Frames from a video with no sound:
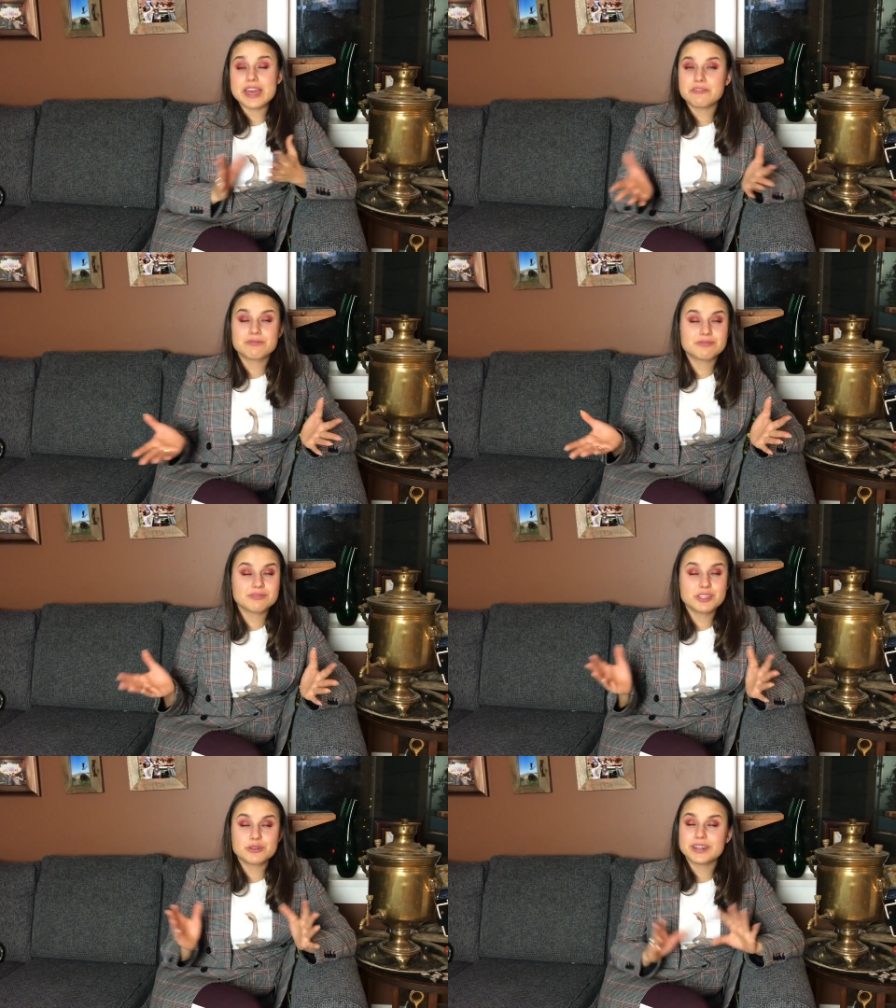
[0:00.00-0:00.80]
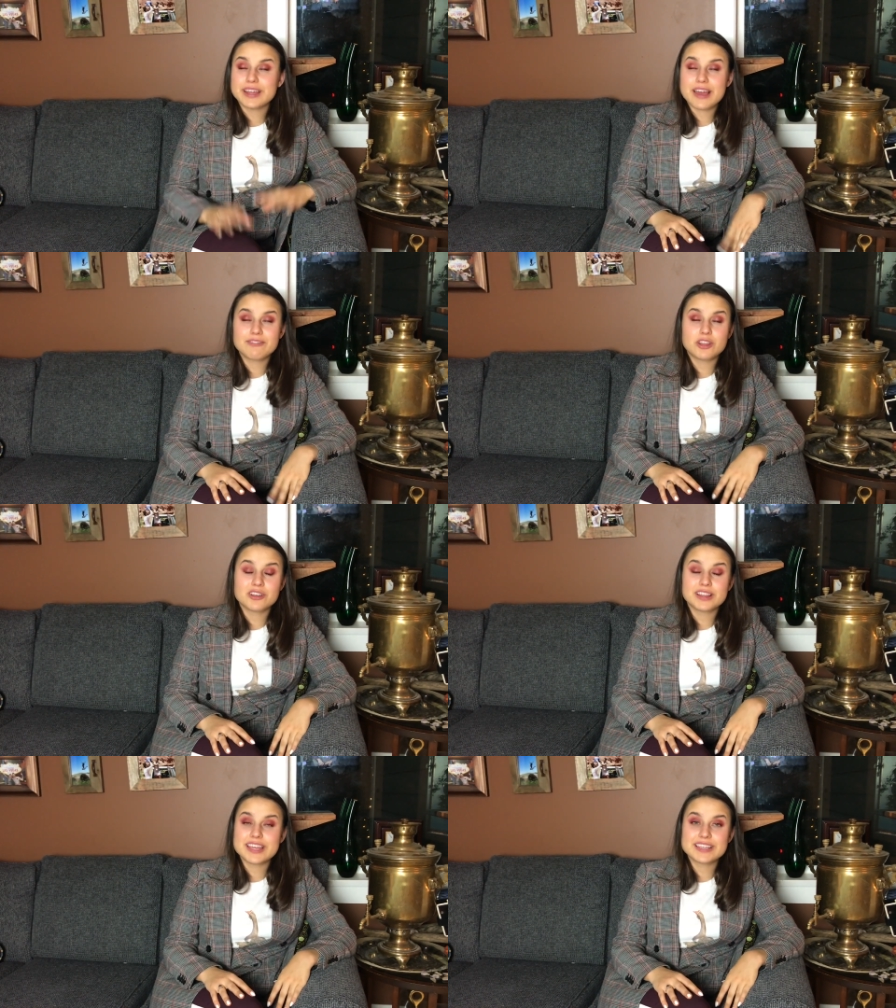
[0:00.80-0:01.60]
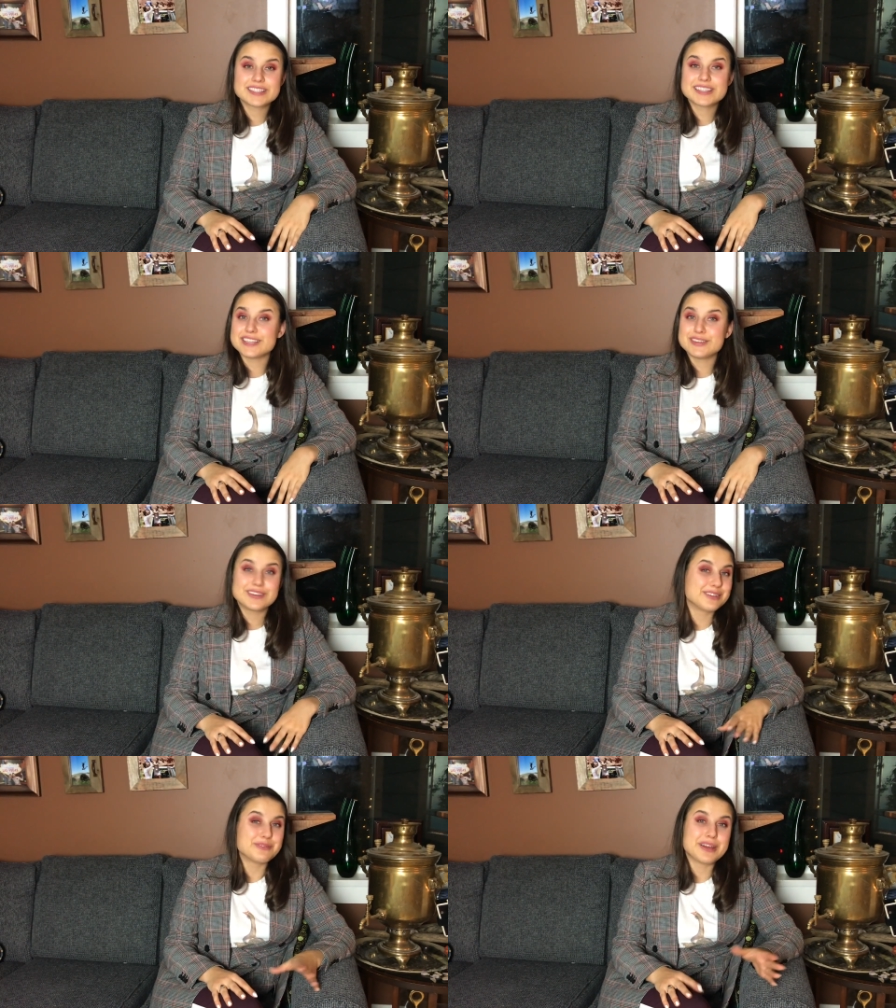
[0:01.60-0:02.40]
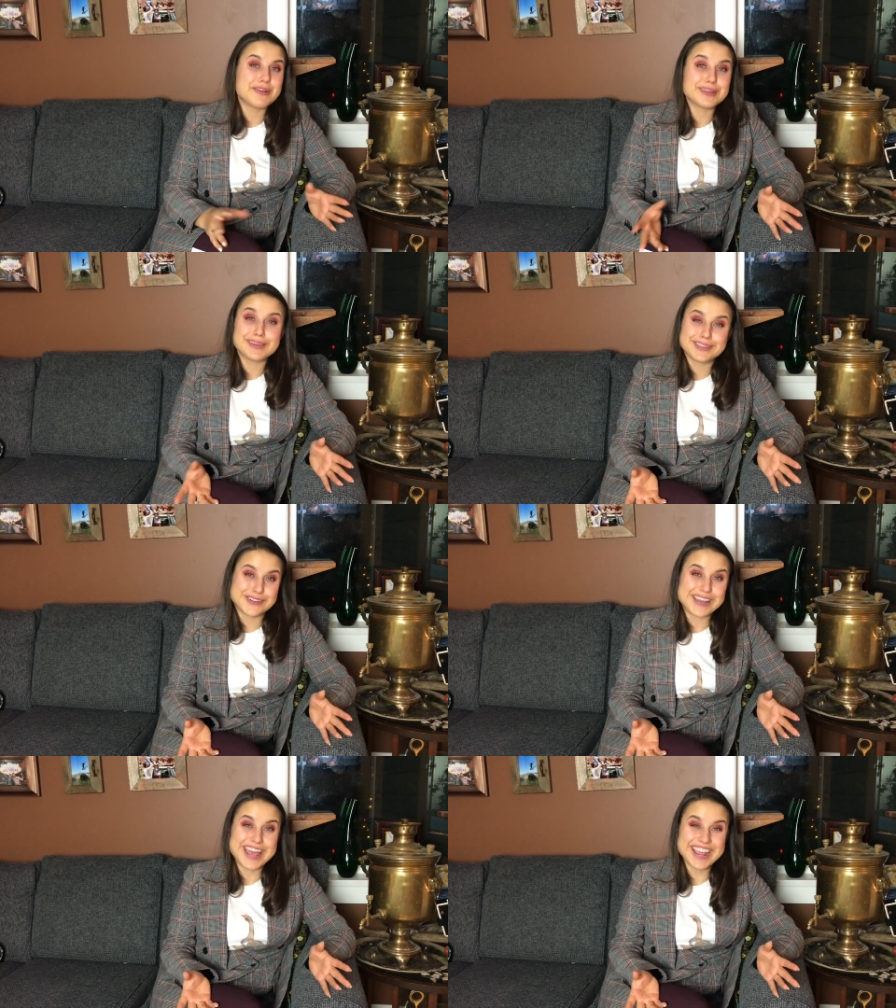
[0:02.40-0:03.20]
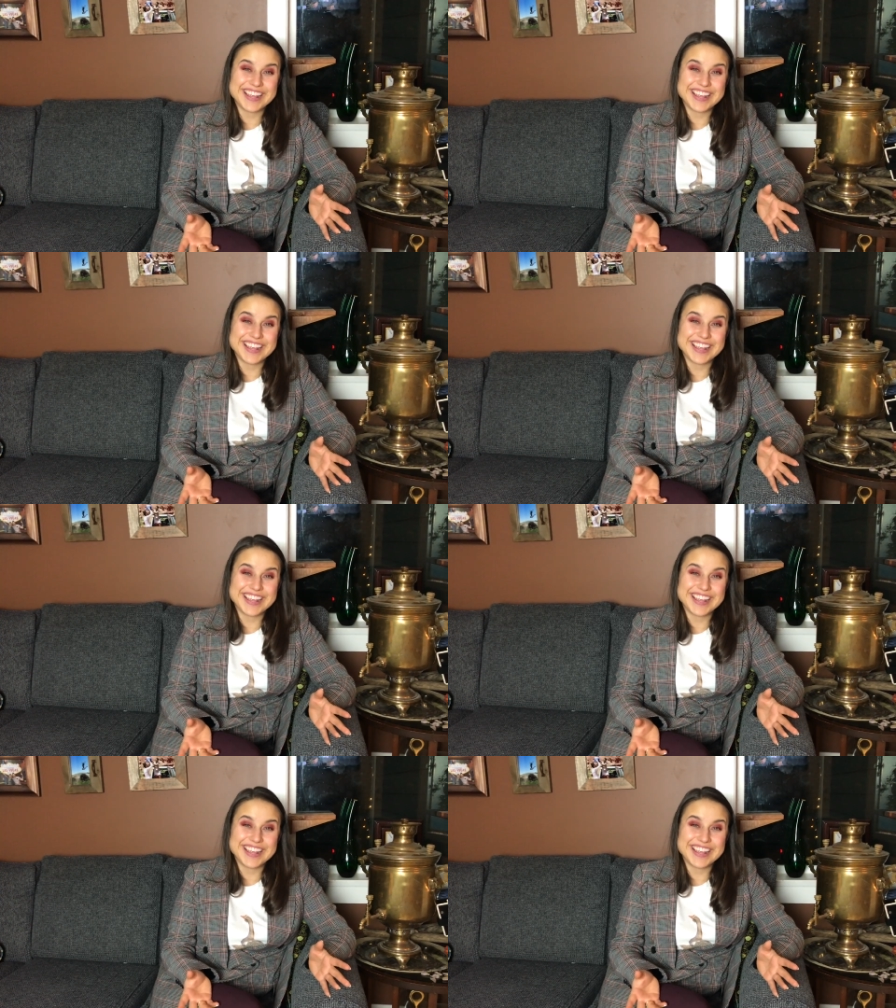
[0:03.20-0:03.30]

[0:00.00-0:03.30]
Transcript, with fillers: If you already have long legs, then you can wear it either way.